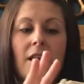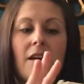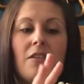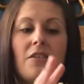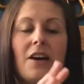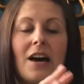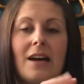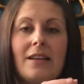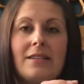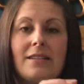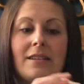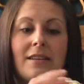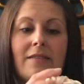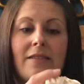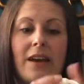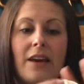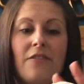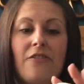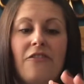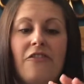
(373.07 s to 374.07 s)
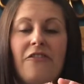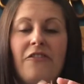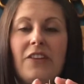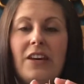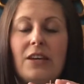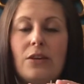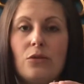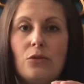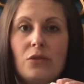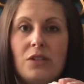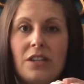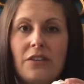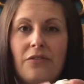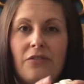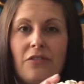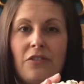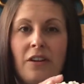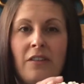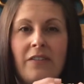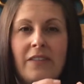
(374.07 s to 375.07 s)
that they feel
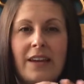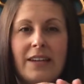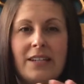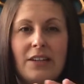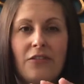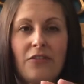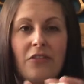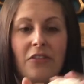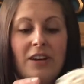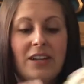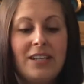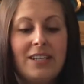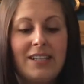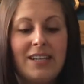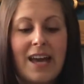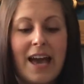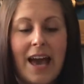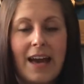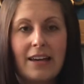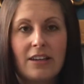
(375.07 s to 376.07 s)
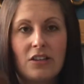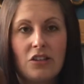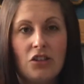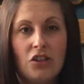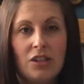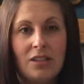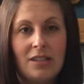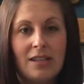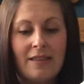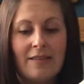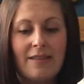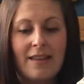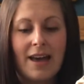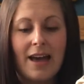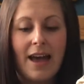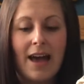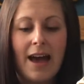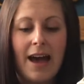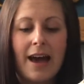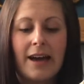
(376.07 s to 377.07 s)
different, they're different textures in
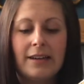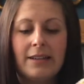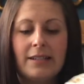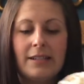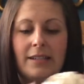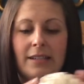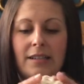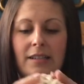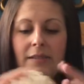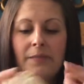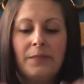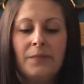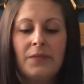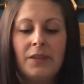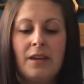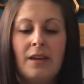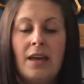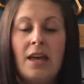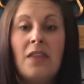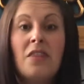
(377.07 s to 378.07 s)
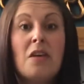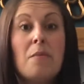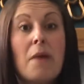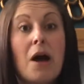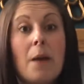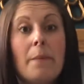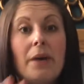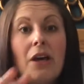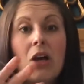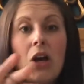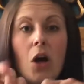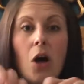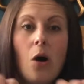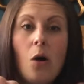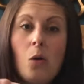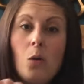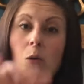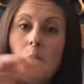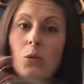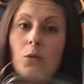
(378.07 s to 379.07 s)
their hand. They might be
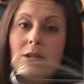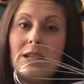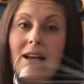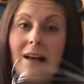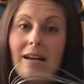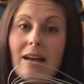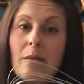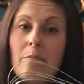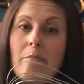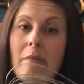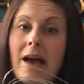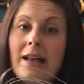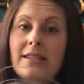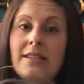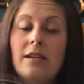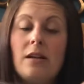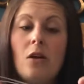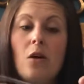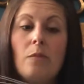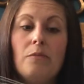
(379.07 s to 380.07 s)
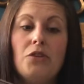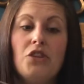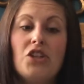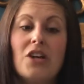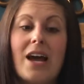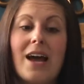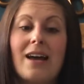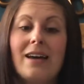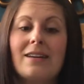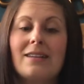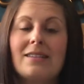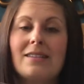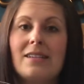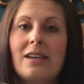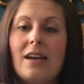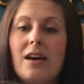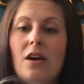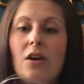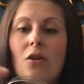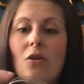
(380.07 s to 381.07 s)
cold like a metal object,
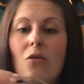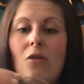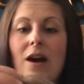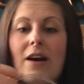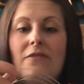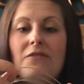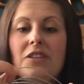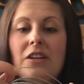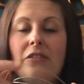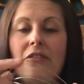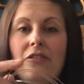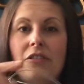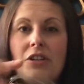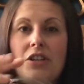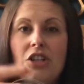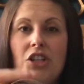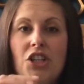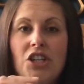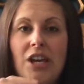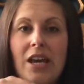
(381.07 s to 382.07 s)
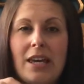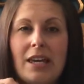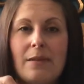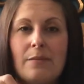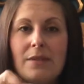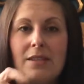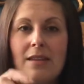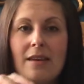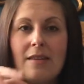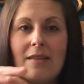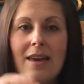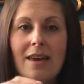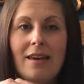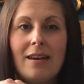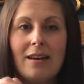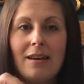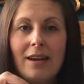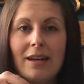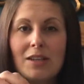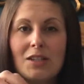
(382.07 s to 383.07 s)
or have different shapes that they
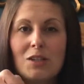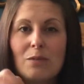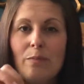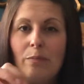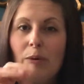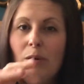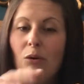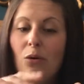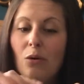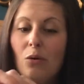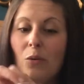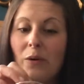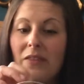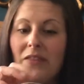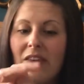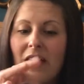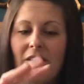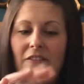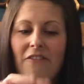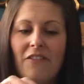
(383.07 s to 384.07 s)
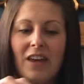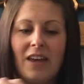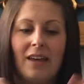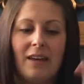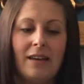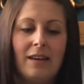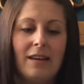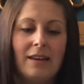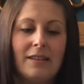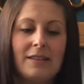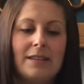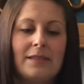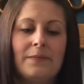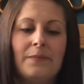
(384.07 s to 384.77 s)
can explore with their fingers.